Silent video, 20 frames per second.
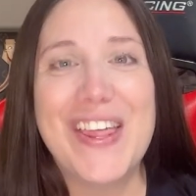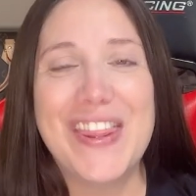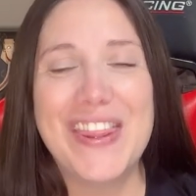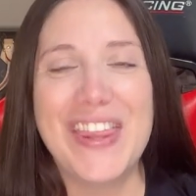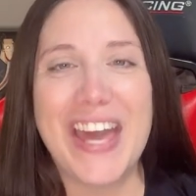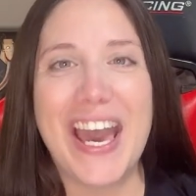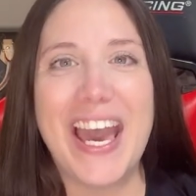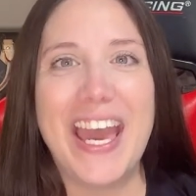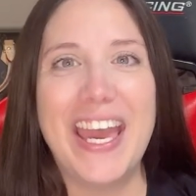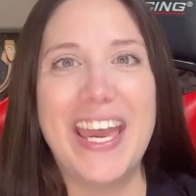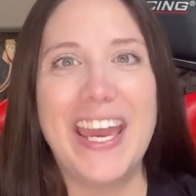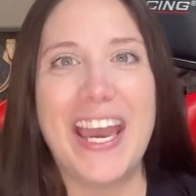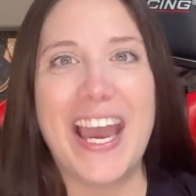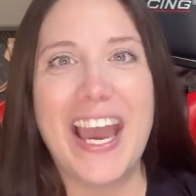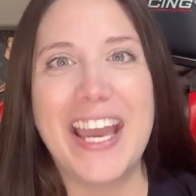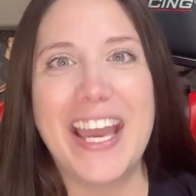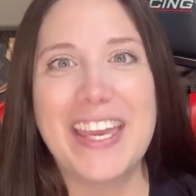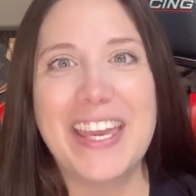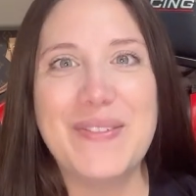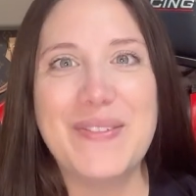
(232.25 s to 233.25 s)

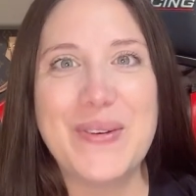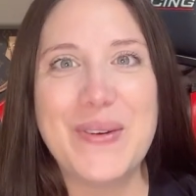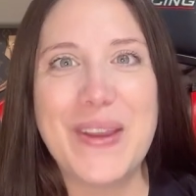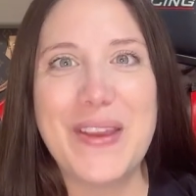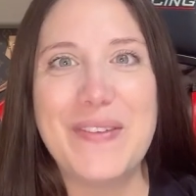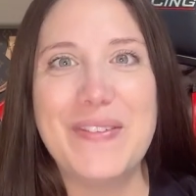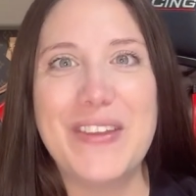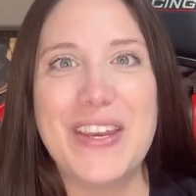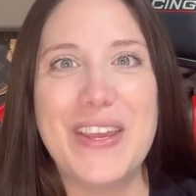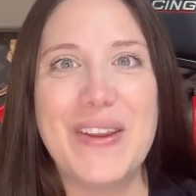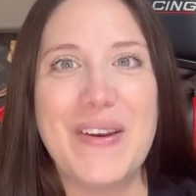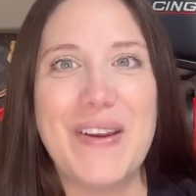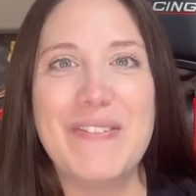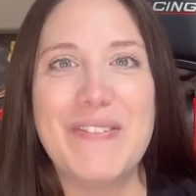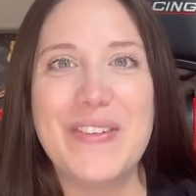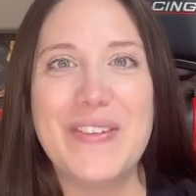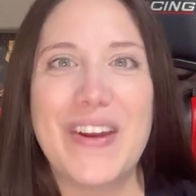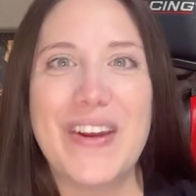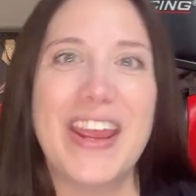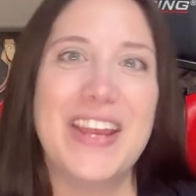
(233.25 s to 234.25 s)
That giveaway video if
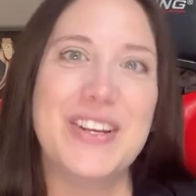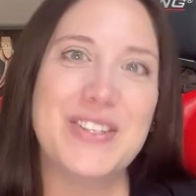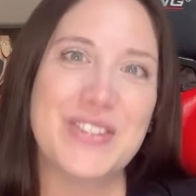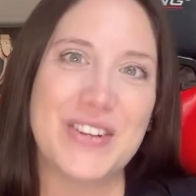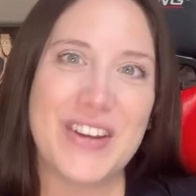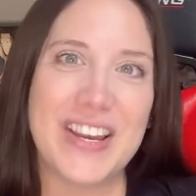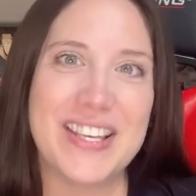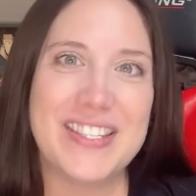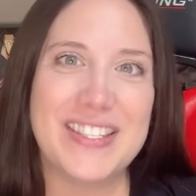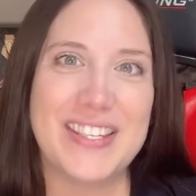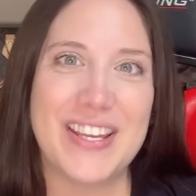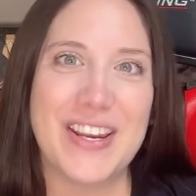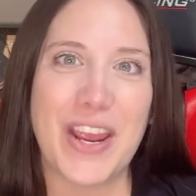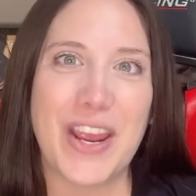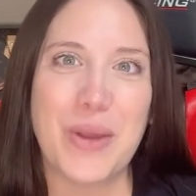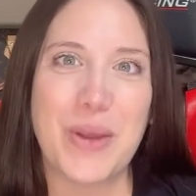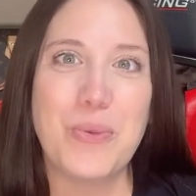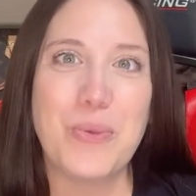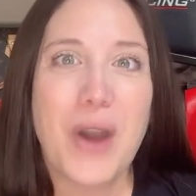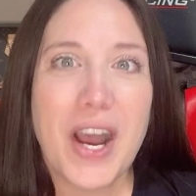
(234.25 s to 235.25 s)
you are interested
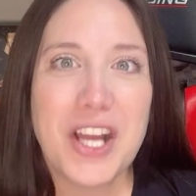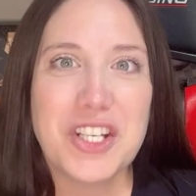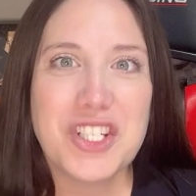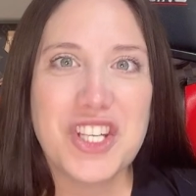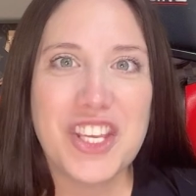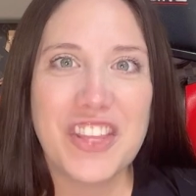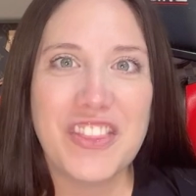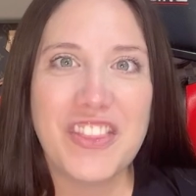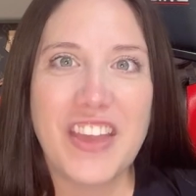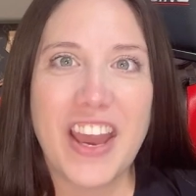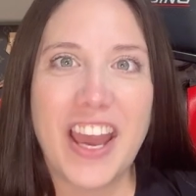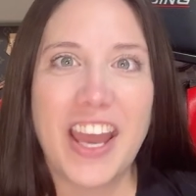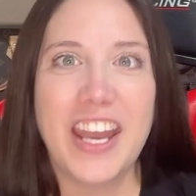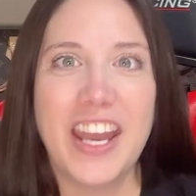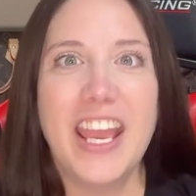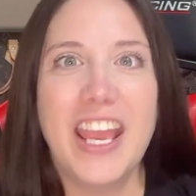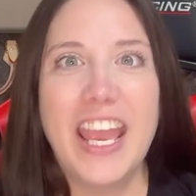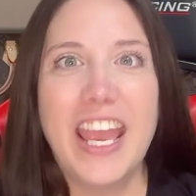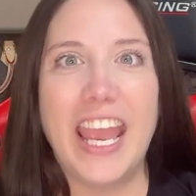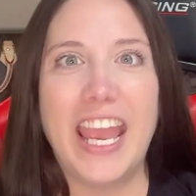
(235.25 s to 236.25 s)
in watching
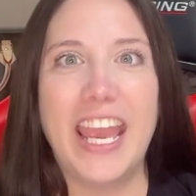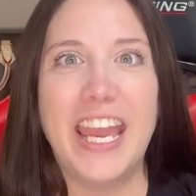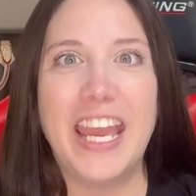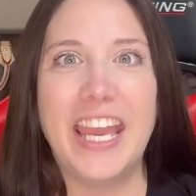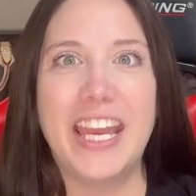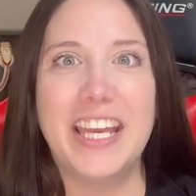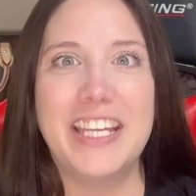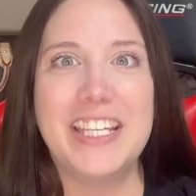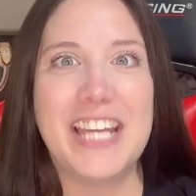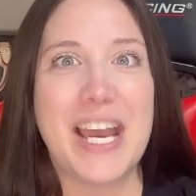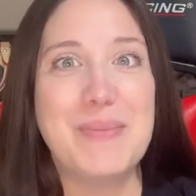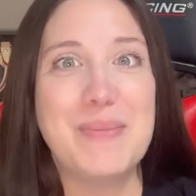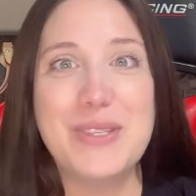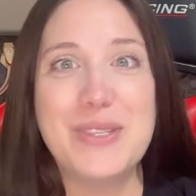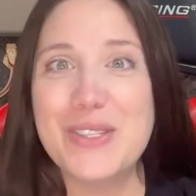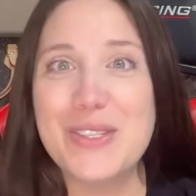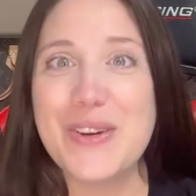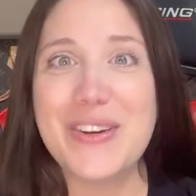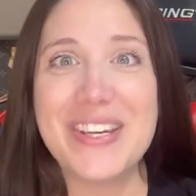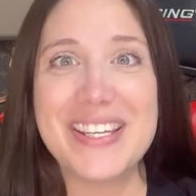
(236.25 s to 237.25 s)
that. And I'm
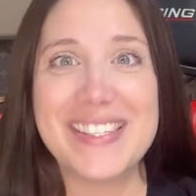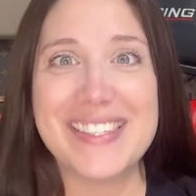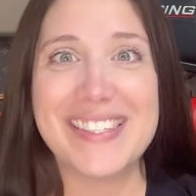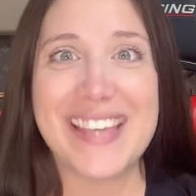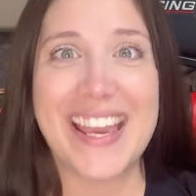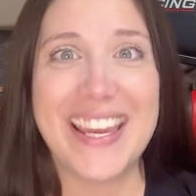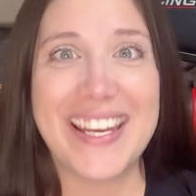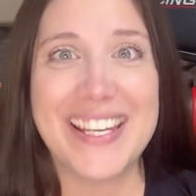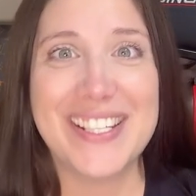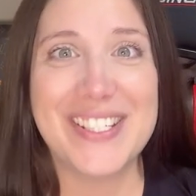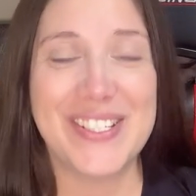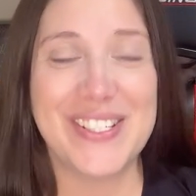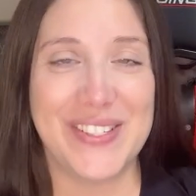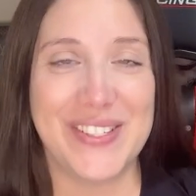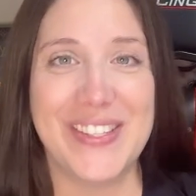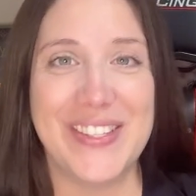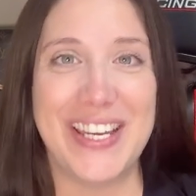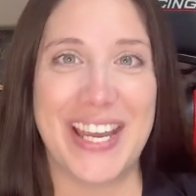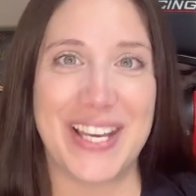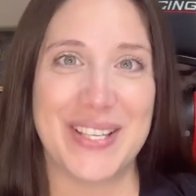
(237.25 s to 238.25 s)
so excited to
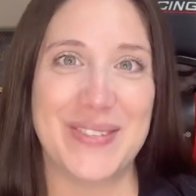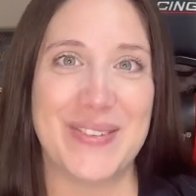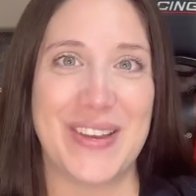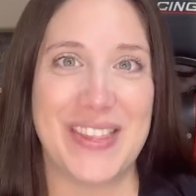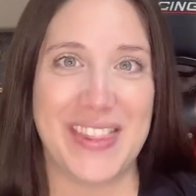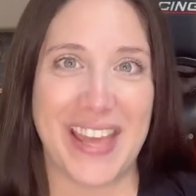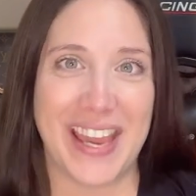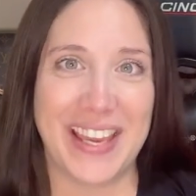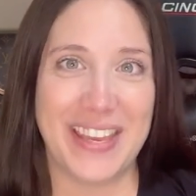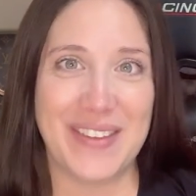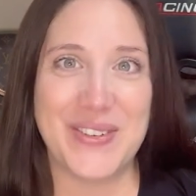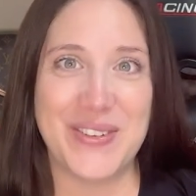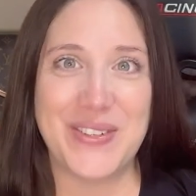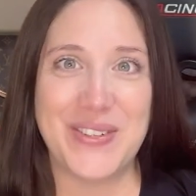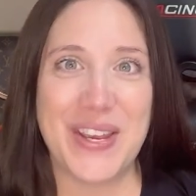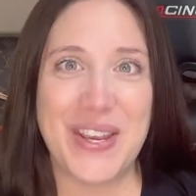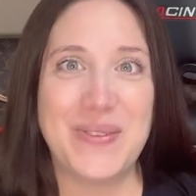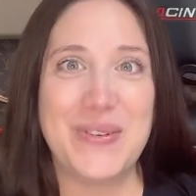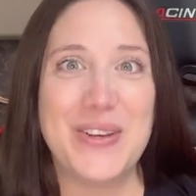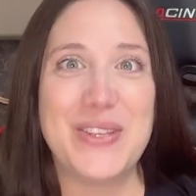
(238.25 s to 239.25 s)
do the next one. That
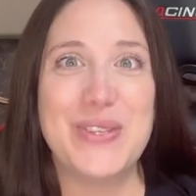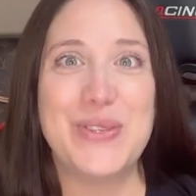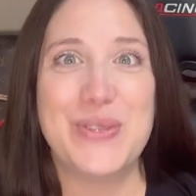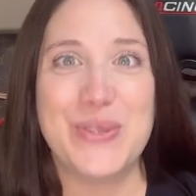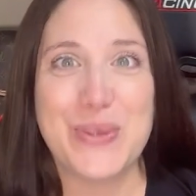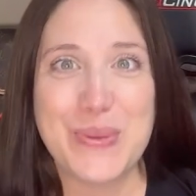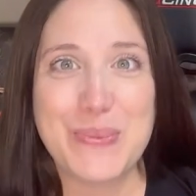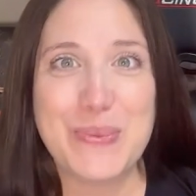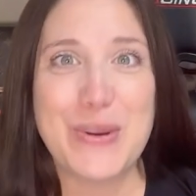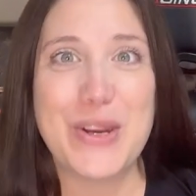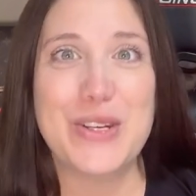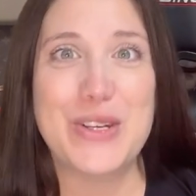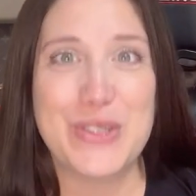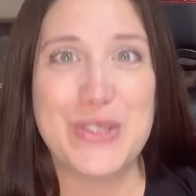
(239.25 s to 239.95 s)
giveaway was super